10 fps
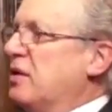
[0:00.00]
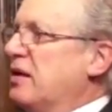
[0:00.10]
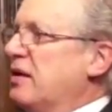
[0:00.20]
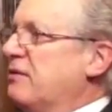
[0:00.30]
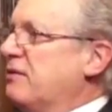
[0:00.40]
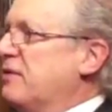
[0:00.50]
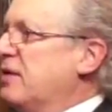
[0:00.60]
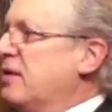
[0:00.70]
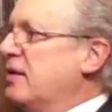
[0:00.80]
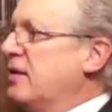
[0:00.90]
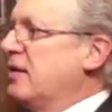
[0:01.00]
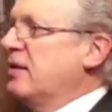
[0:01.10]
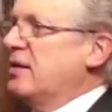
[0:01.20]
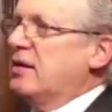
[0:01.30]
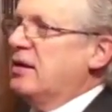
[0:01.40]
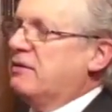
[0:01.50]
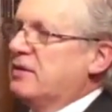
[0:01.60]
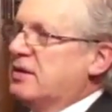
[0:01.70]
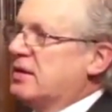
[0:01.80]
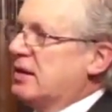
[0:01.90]
We have, uh,
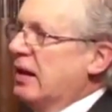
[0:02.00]
if it's